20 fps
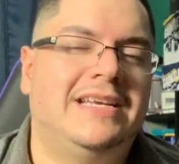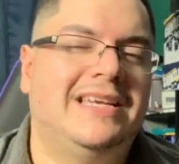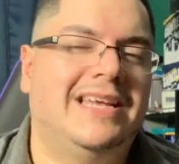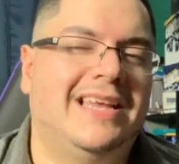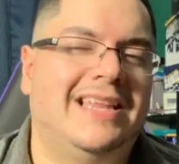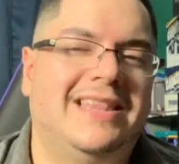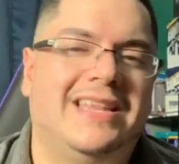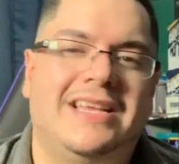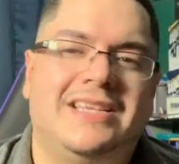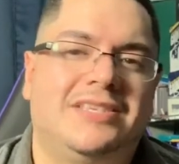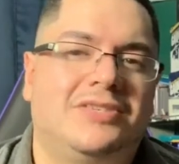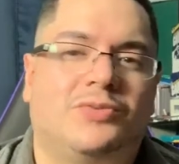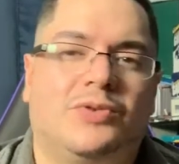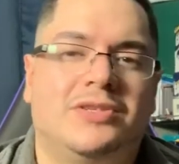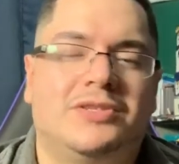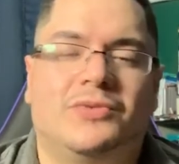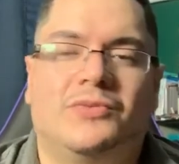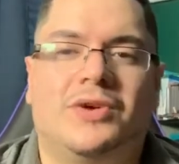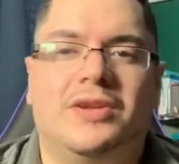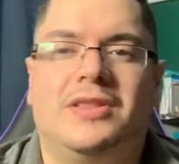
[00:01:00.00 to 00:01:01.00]
and that just
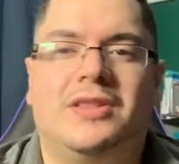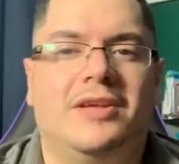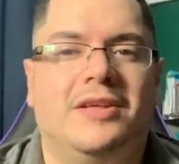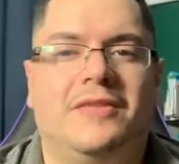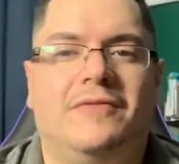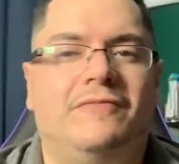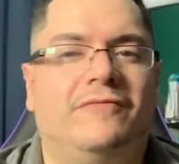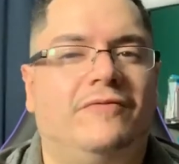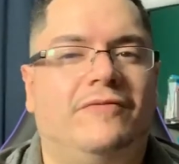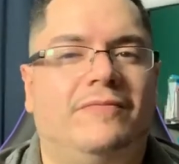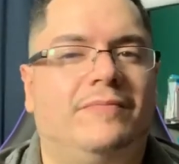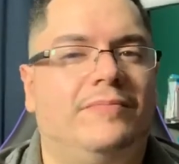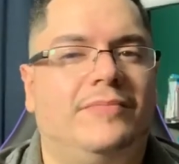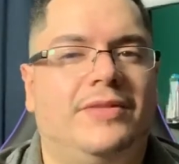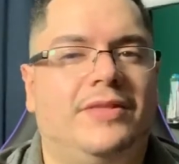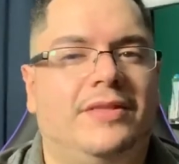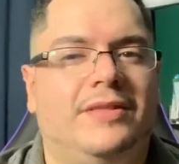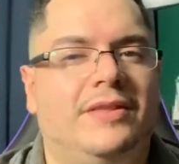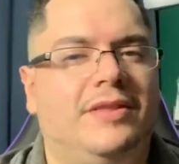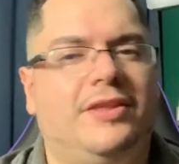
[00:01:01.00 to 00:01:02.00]
wasn't worth the
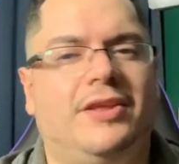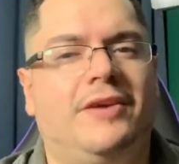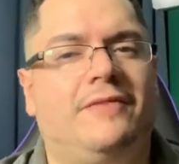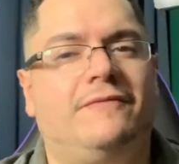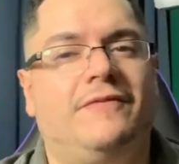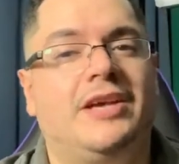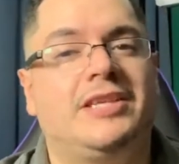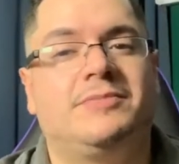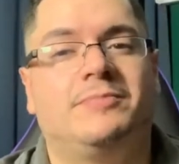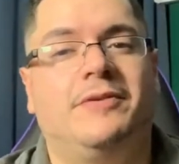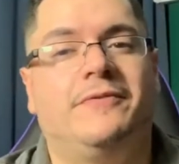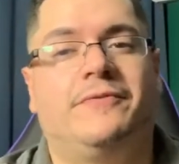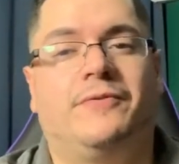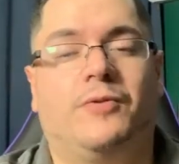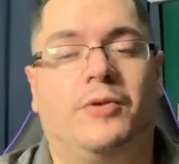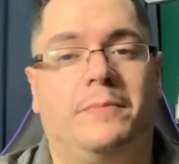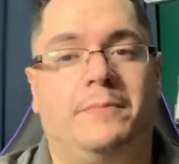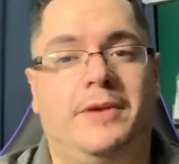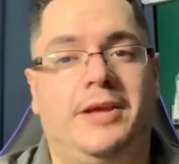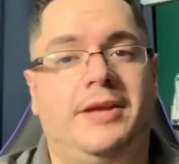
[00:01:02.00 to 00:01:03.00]
investment
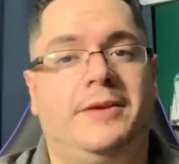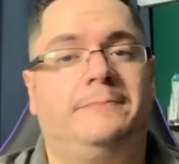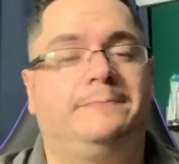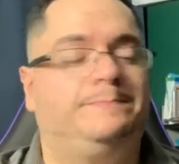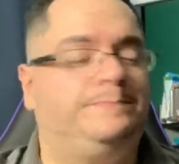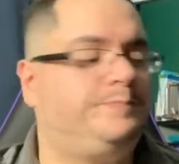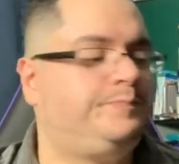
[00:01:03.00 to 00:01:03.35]
for me.